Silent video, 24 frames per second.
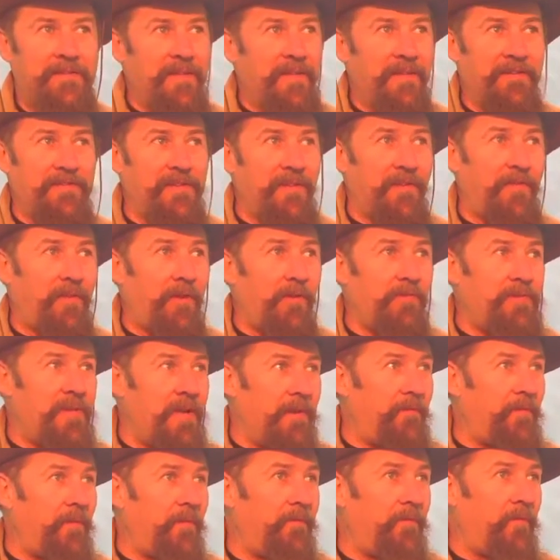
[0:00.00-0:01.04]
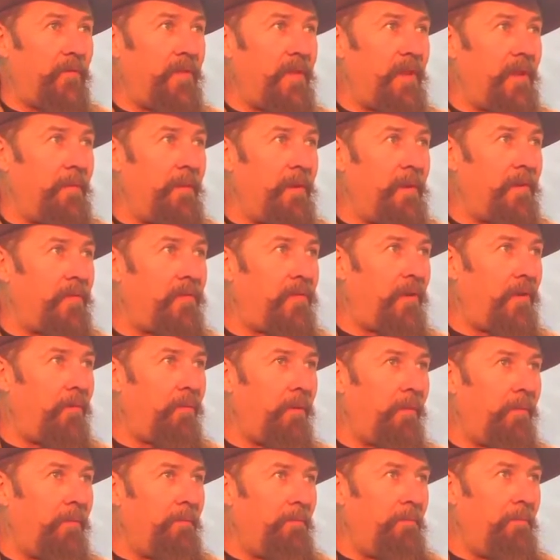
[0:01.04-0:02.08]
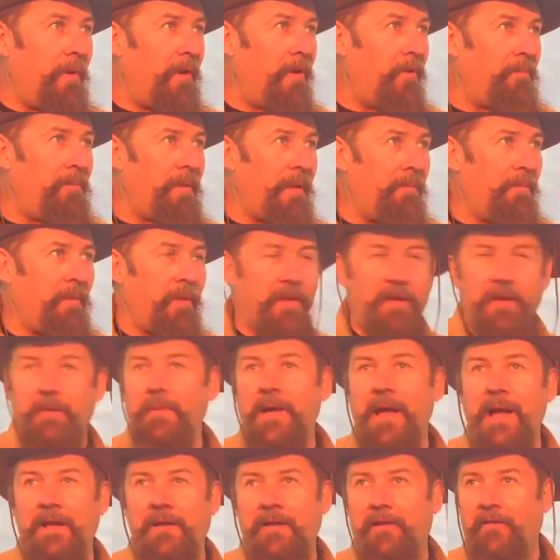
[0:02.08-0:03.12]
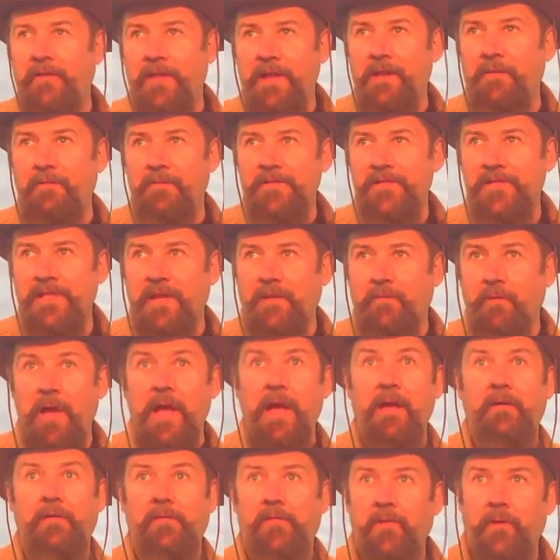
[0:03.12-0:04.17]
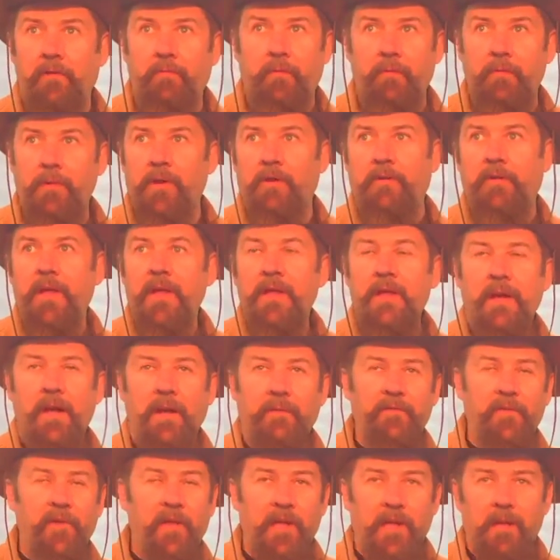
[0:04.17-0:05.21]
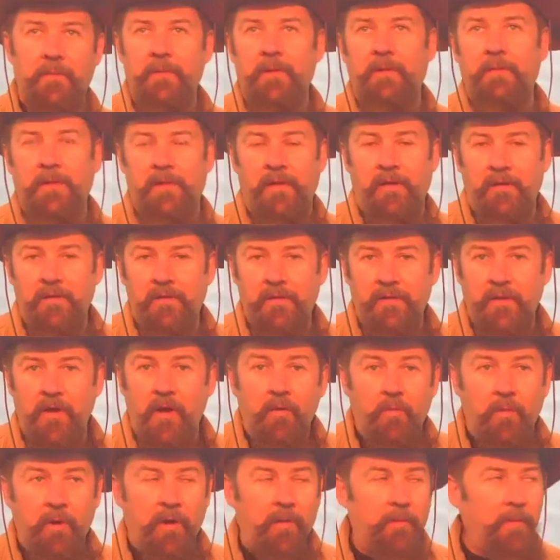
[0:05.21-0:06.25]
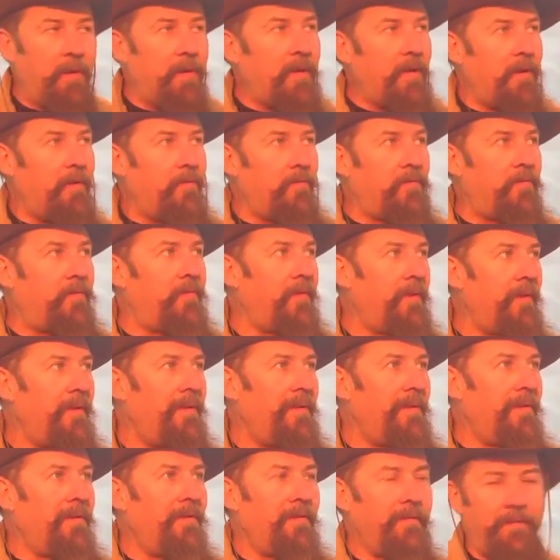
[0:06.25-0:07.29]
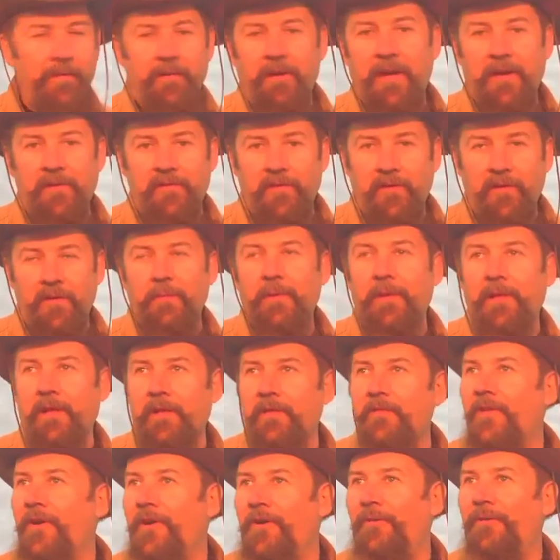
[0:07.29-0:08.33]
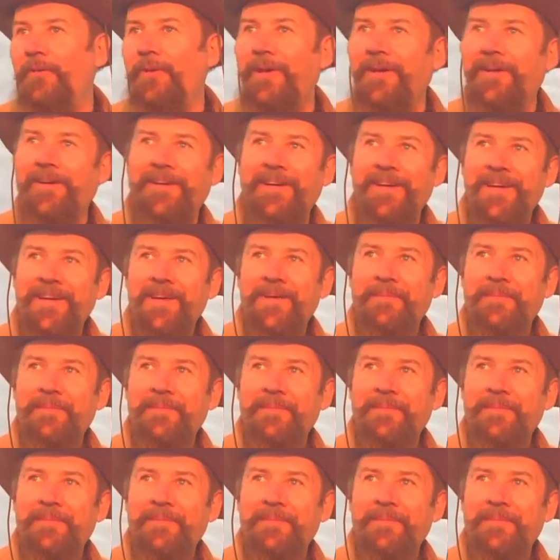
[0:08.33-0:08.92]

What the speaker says: It's just so different for them, and it's so remote. People that come out here, they always say, wow, it's so remote. I feel like I'm in the middle of nowhere, because they're actually in the middle of nowhere.